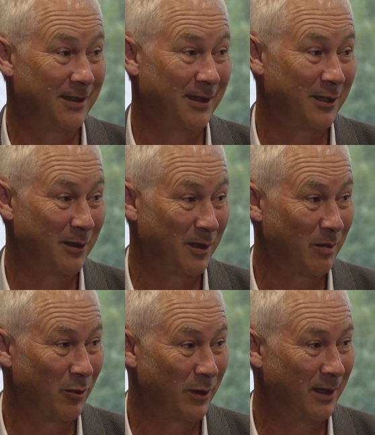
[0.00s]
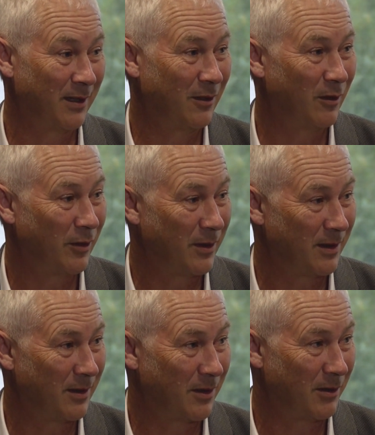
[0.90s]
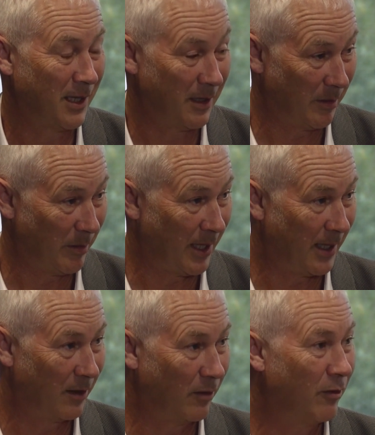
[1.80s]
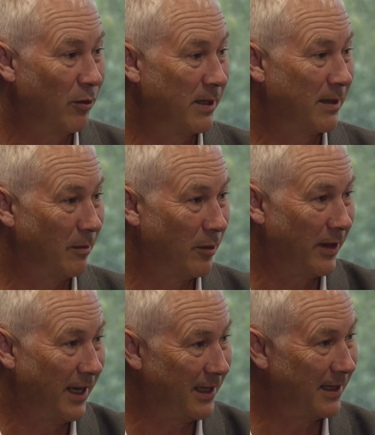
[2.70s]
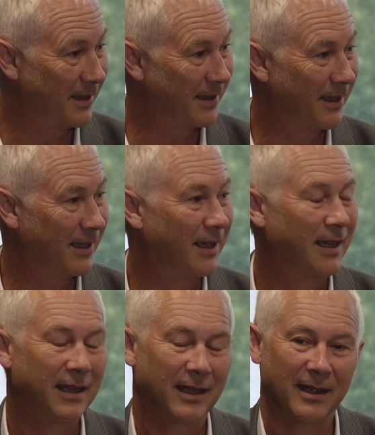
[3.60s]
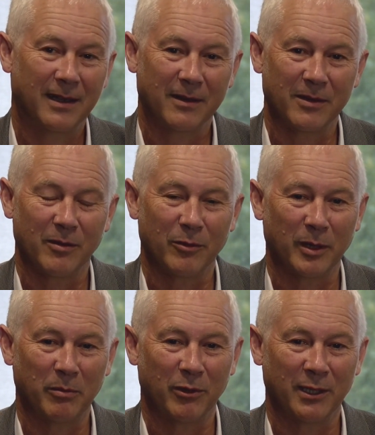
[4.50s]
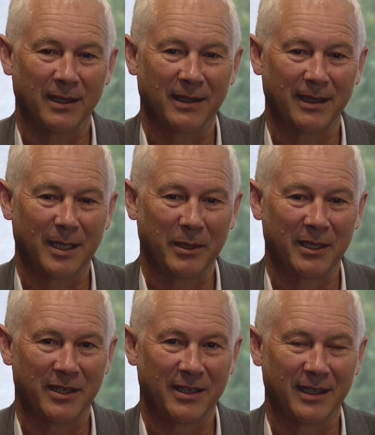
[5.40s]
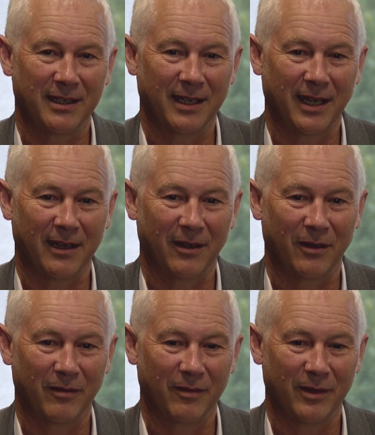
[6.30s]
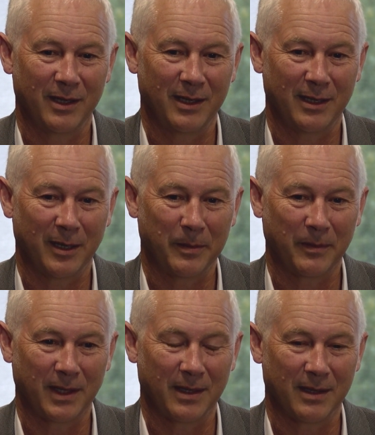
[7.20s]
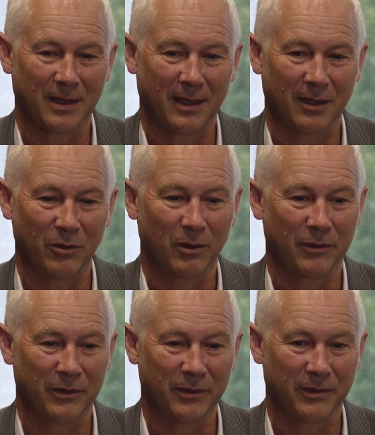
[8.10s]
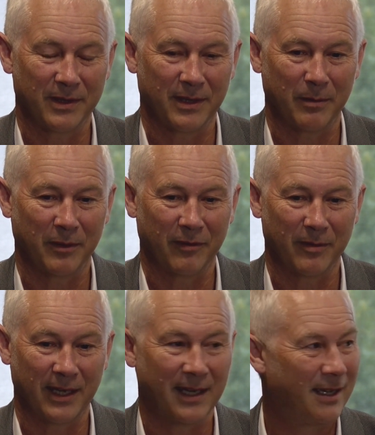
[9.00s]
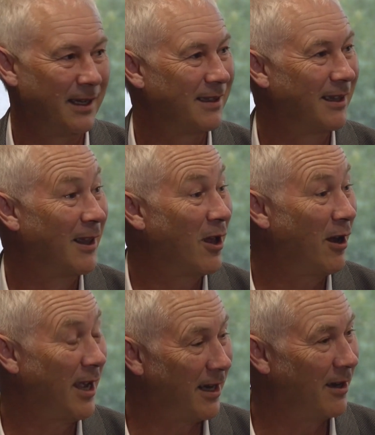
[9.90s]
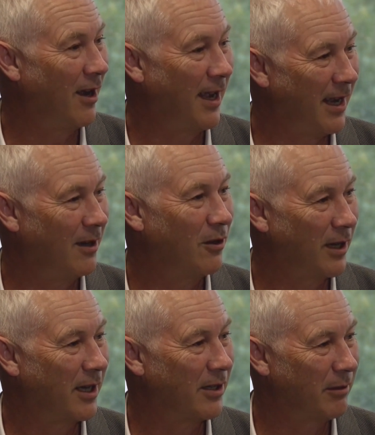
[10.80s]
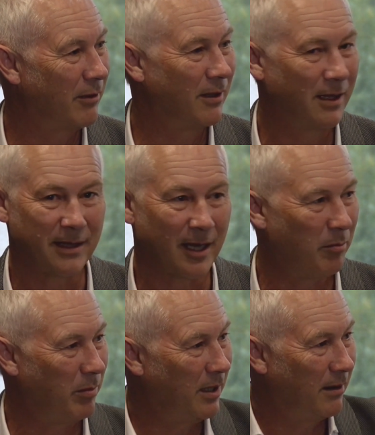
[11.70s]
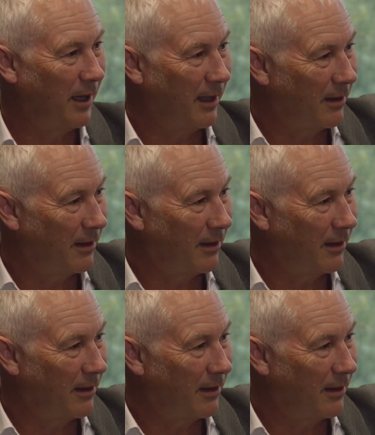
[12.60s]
session this morning at Universities Australia about the voice and what that is. And there was a really brilliant image in that of the Uluru Statement from the Heart. I had not actually realised how big that